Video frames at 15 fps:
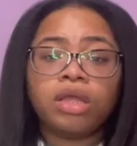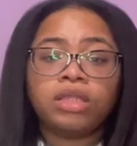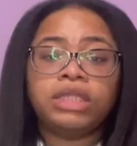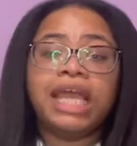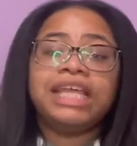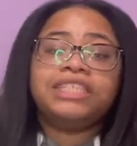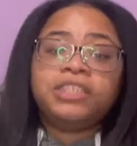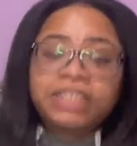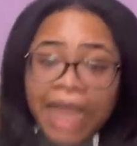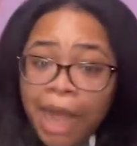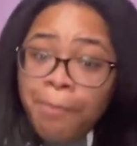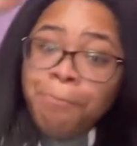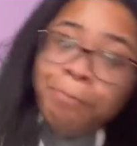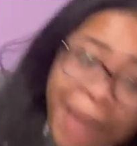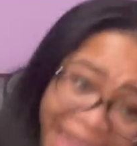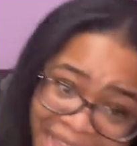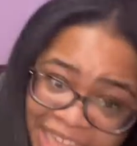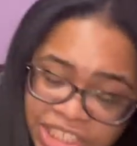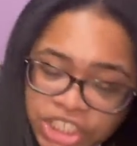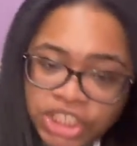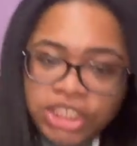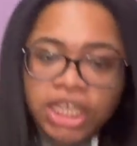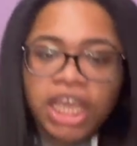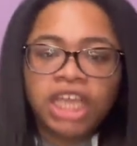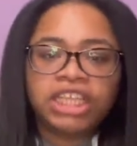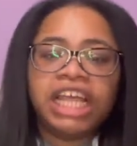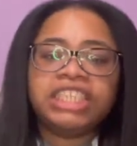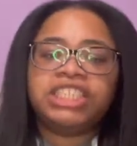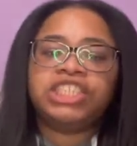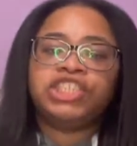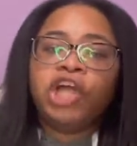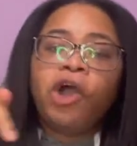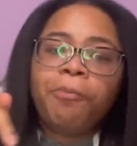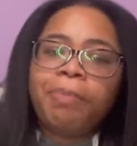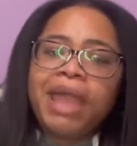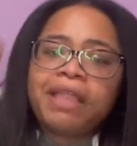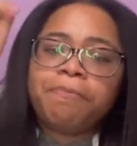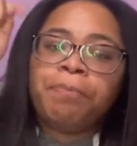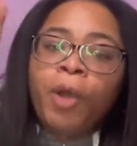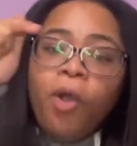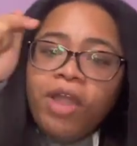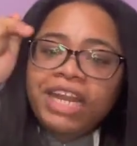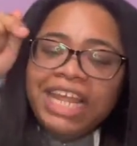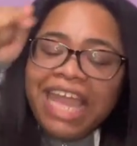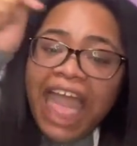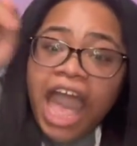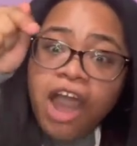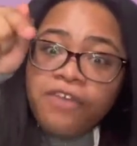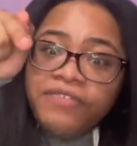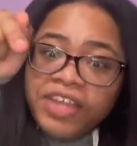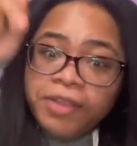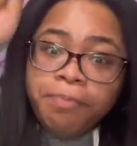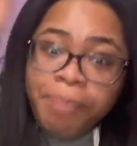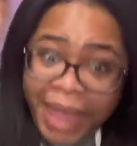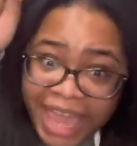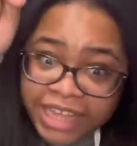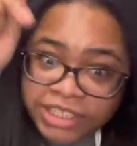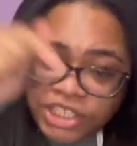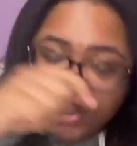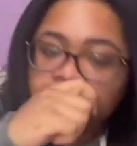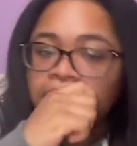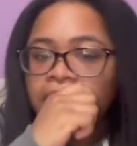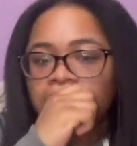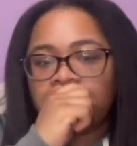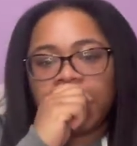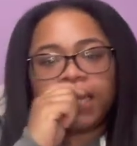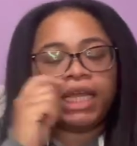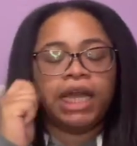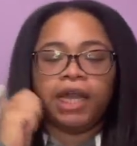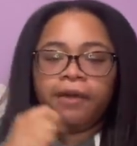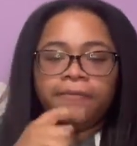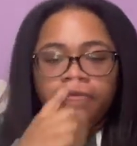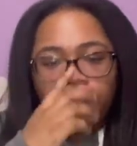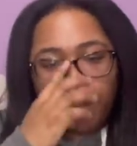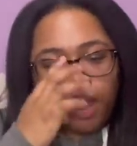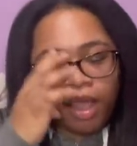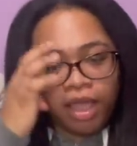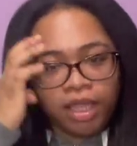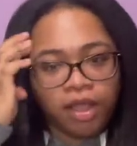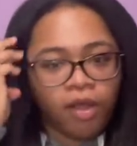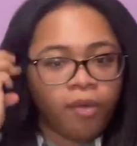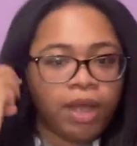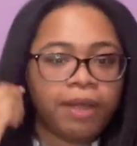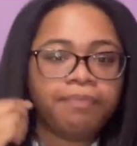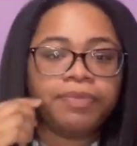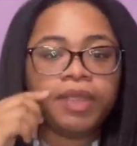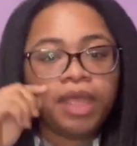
This dumb bitch. This stupid, pointy elven bitch. Gotta go. All right, you know what?